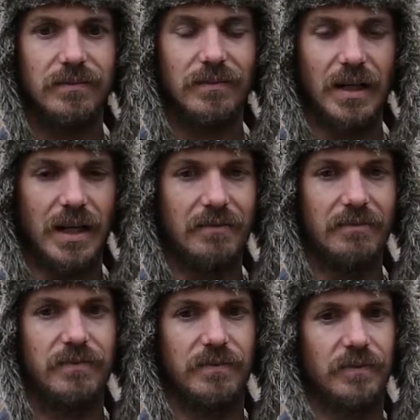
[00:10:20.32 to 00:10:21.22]
I've
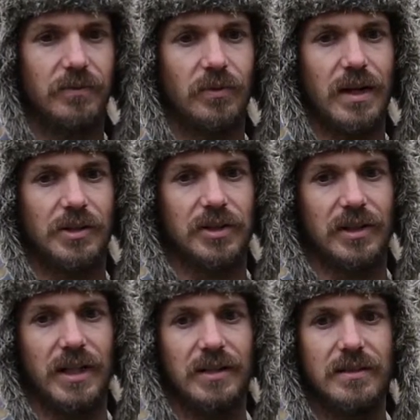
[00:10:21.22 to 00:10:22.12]
actually
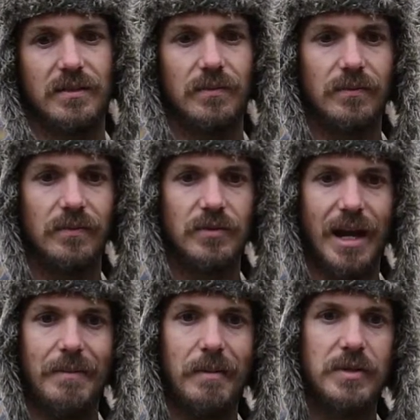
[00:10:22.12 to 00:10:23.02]
landed some
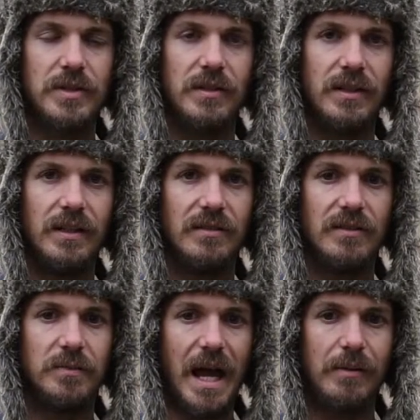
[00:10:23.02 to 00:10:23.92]
job opportunities
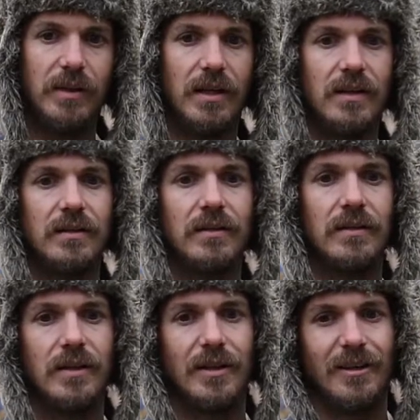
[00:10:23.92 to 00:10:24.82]
in Babylon
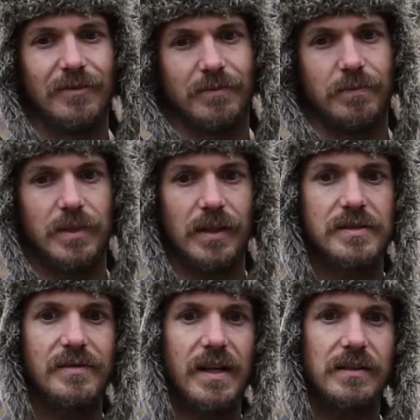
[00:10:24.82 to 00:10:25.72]

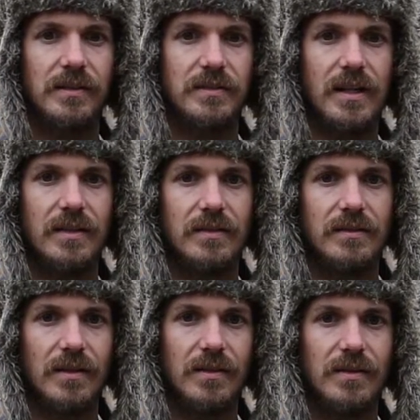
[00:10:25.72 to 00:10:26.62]
because of that skill set.
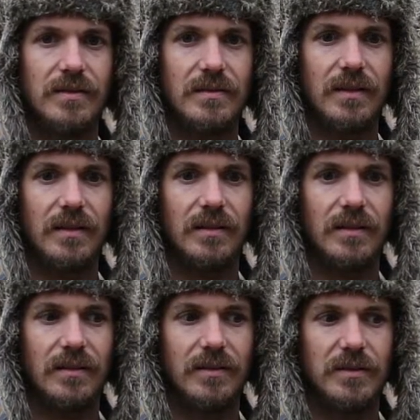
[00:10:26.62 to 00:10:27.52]
So it's
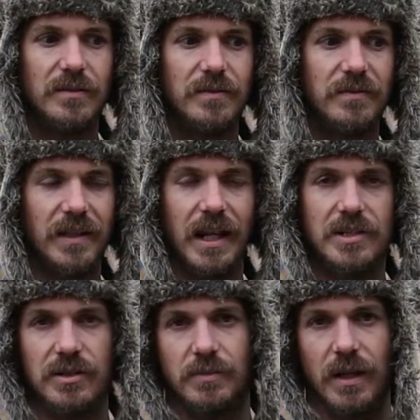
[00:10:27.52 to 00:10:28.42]

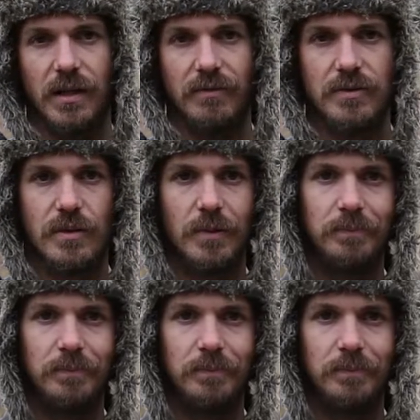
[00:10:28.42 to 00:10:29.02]
financially paid off as well.